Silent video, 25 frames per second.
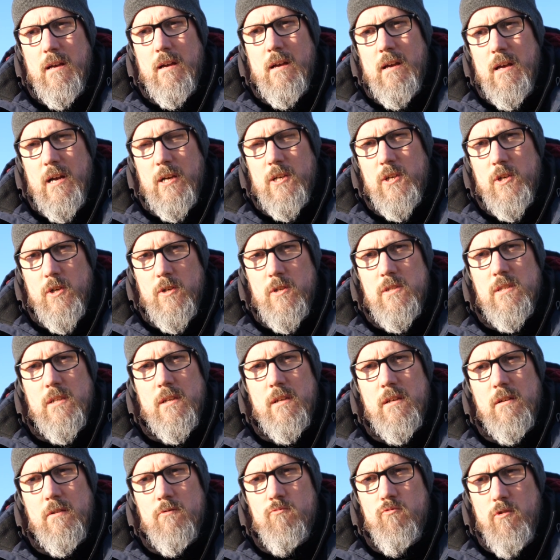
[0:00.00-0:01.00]
a good
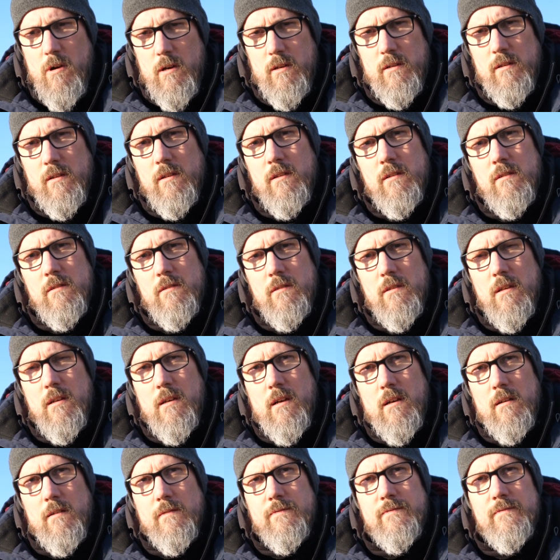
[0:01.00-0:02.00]
run
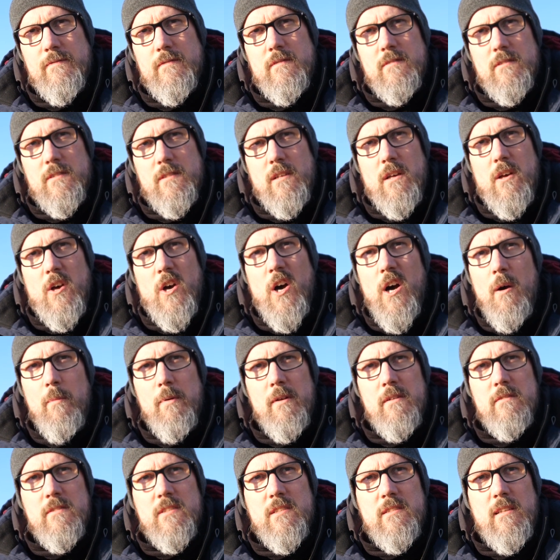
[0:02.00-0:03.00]
of
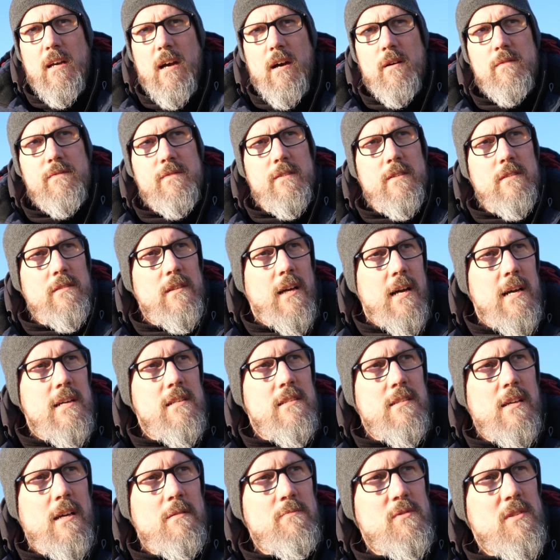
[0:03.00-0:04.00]
urban stuff and
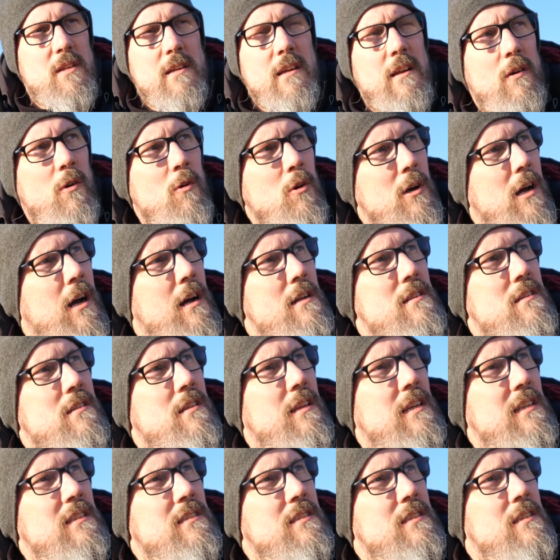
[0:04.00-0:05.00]
nighttime stuff, you know, all kinds of
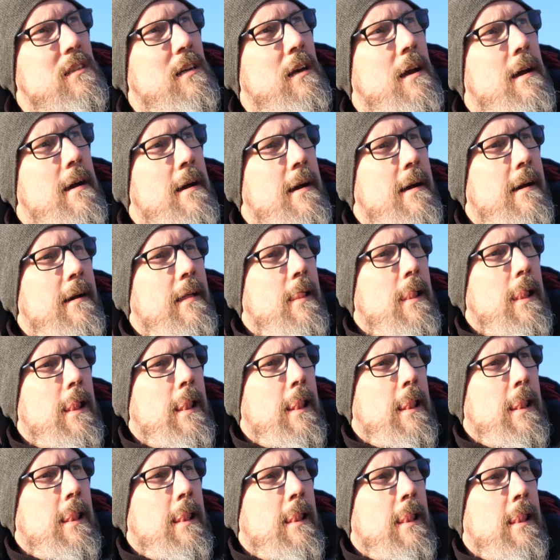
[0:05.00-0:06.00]
things.
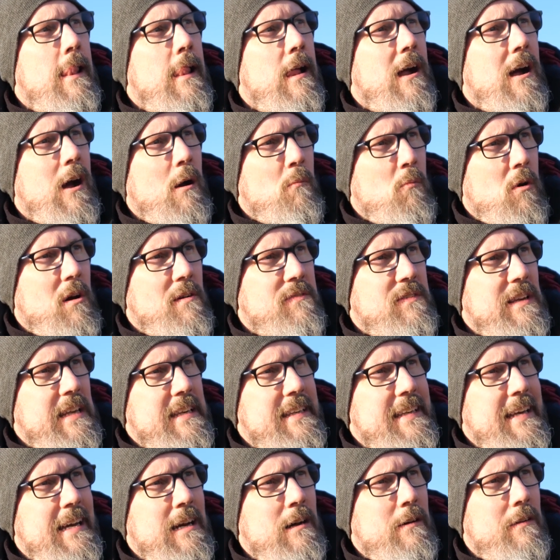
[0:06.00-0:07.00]
I'm
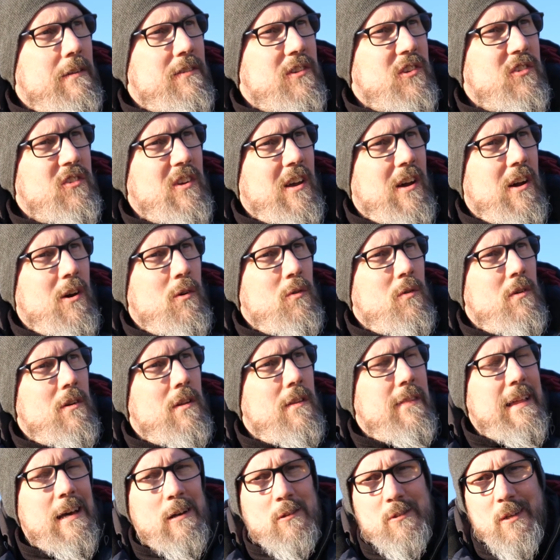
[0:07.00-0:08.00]
waffling now, so
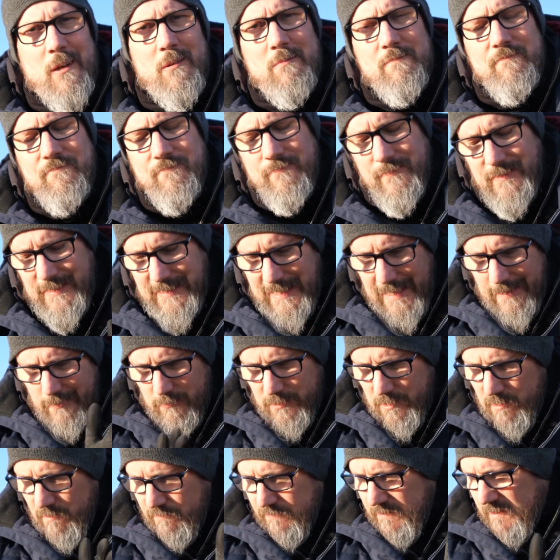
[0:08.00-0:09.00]
that'll do.
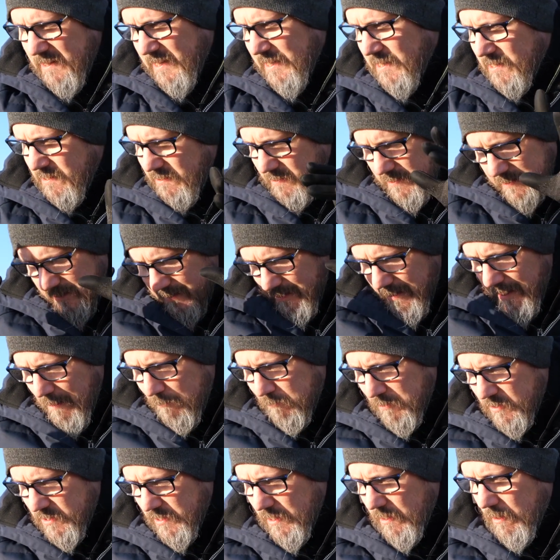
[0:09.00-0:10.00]
That'll do for this
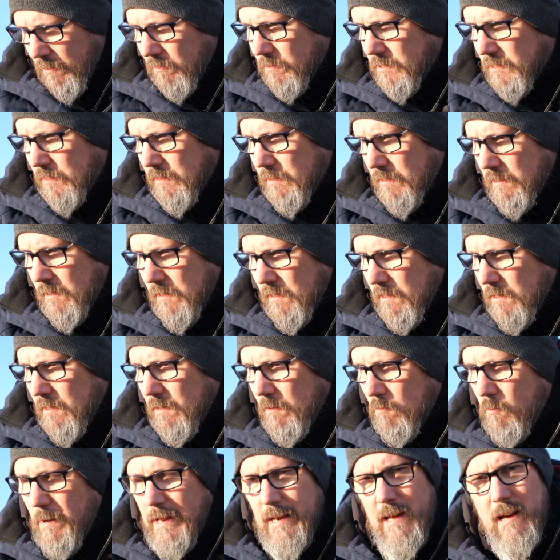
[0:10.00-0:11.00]
episode.
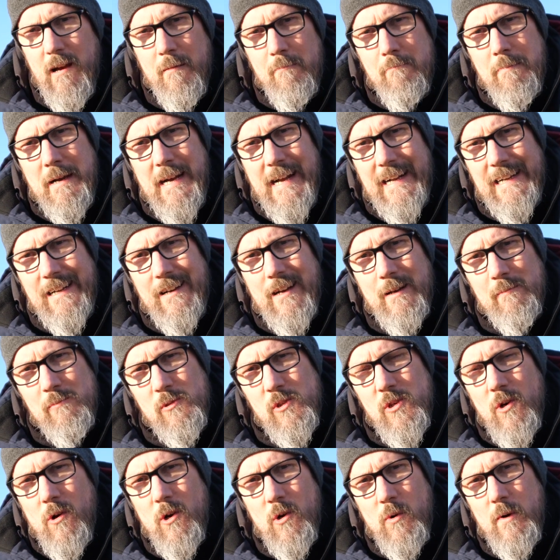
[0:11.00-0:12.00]
When I'm back,
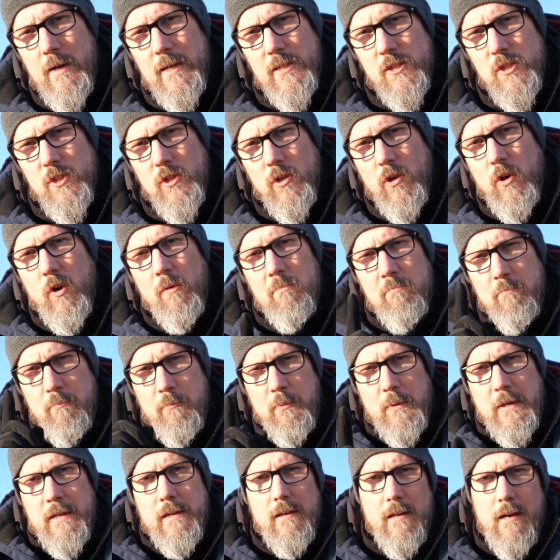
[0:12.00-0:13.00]
I'm not quite sure,
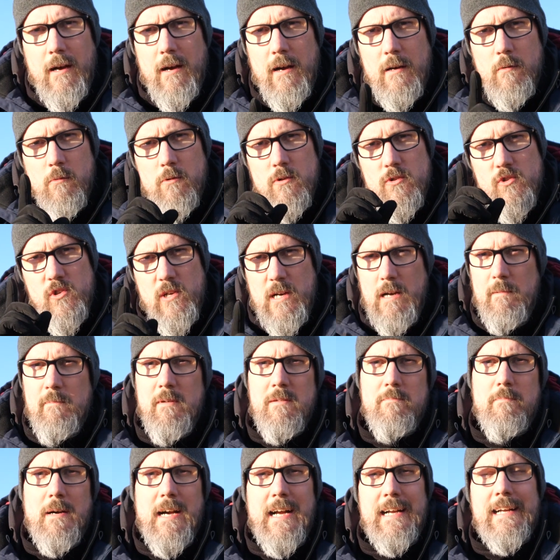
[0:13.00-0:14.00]
but I will try and
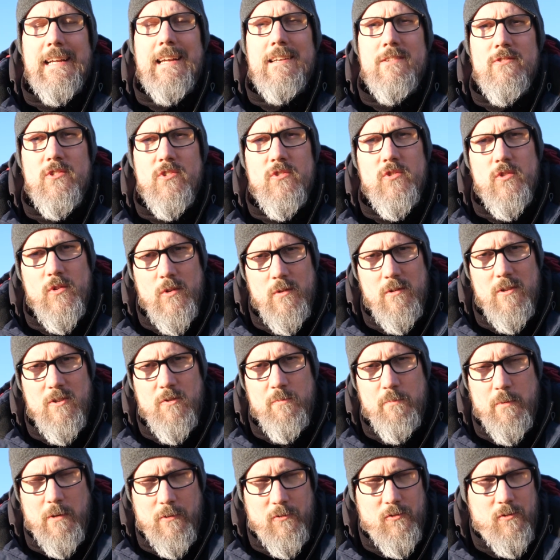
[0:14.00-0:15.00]
be back as soon
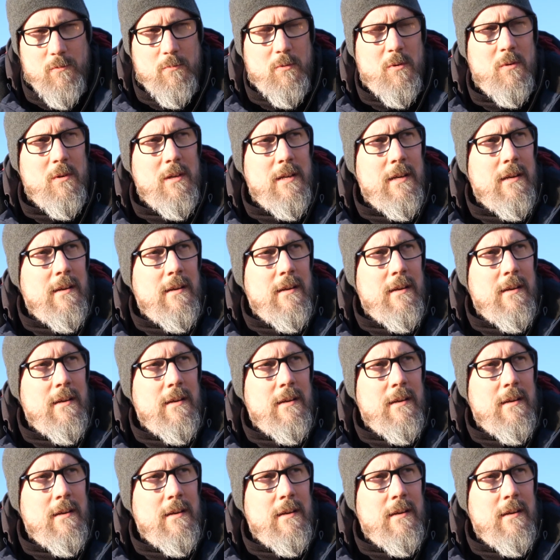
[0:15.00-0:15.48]
as possible.